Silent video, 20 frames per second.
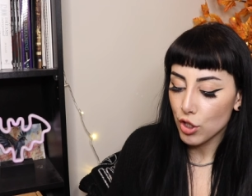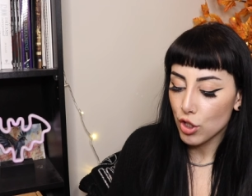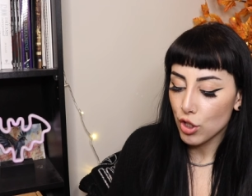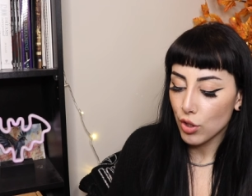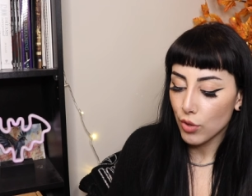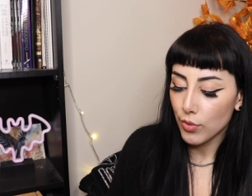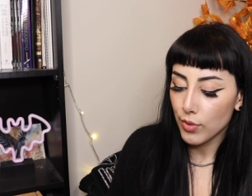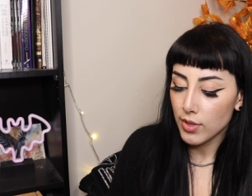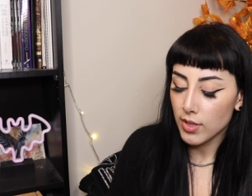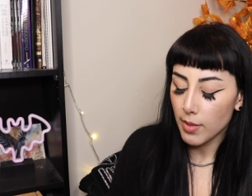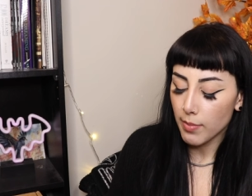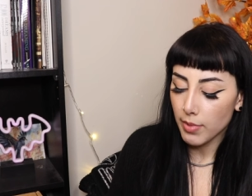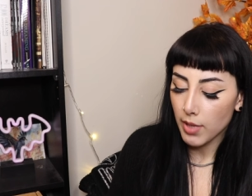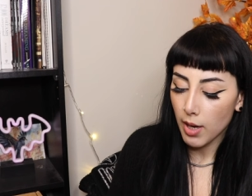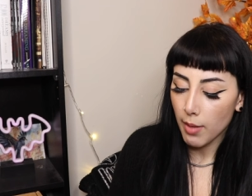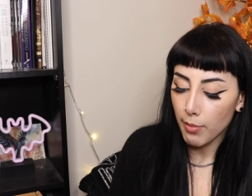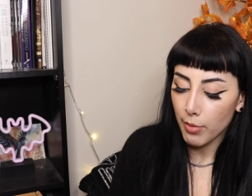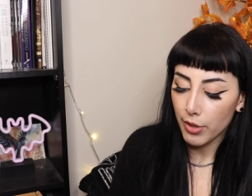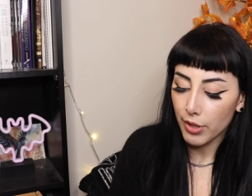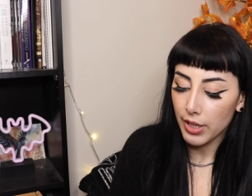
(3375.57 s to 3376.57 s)
June,
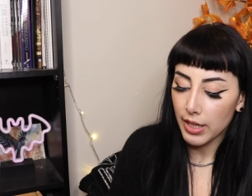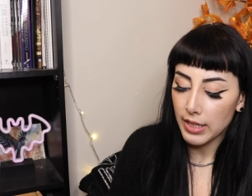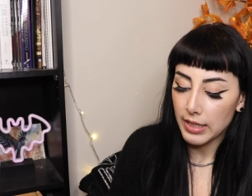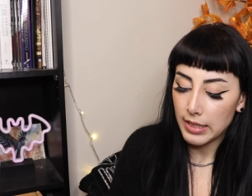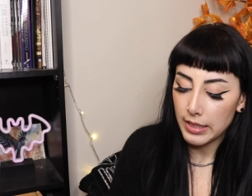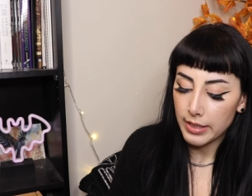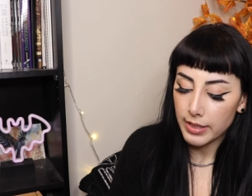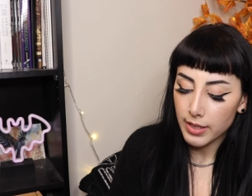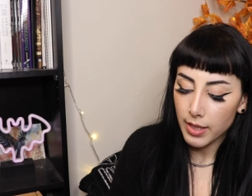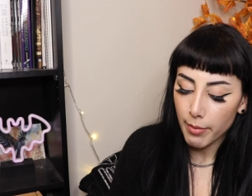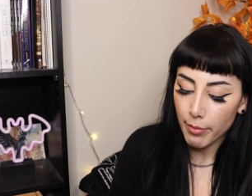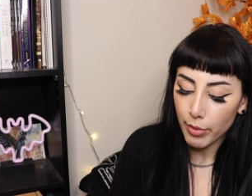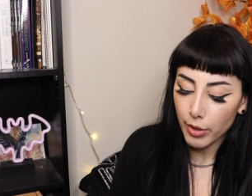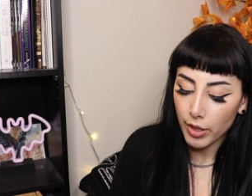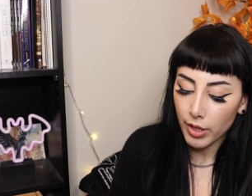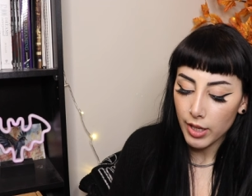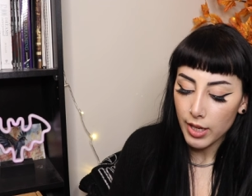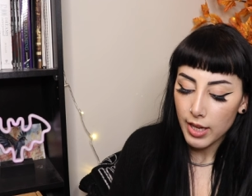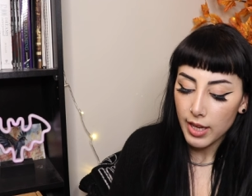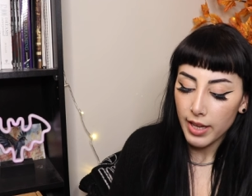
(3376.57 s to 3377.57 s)
September, and
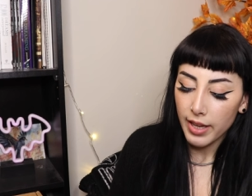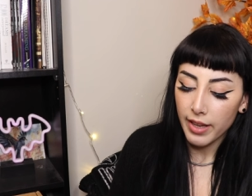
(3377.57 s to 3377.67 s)
December